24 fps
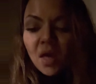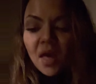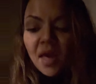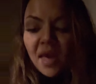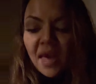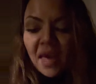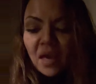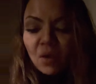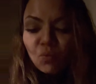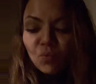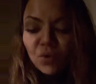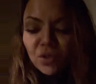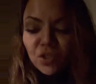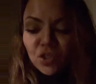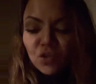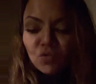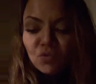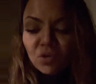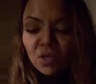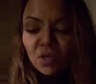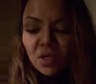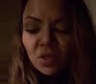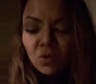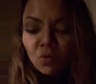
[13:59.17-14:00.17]
And when you
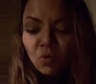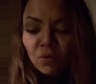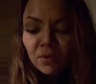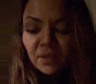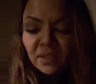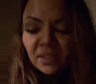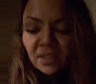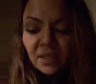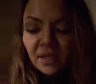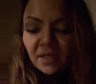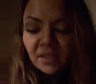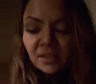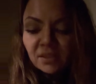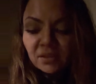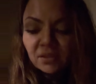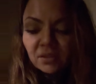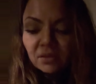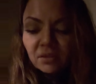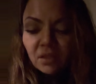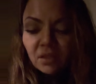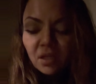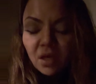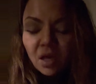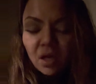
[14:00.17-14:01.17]
can organize
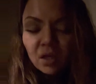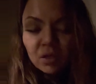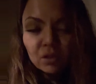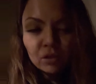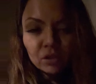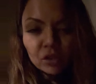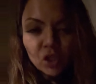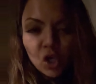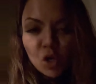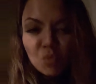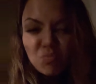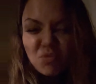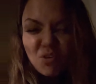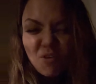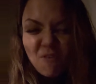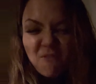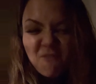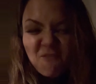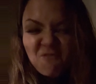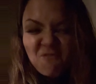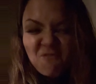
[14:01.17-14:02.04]
a global